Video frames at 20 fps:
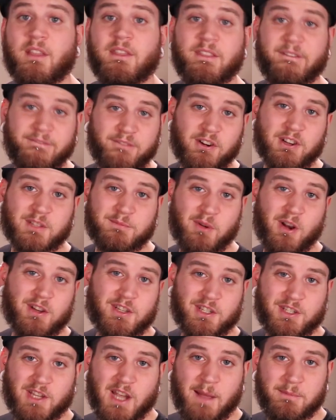The first
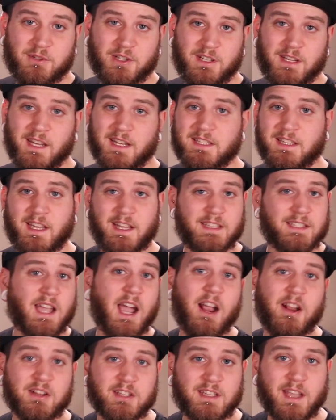purchase option is the
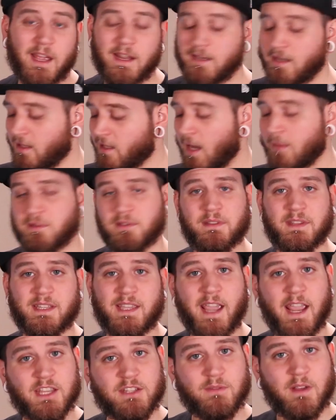entire set. It comes with the
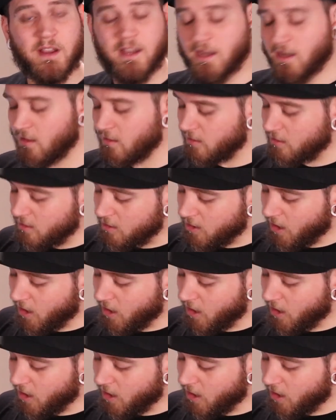case right here.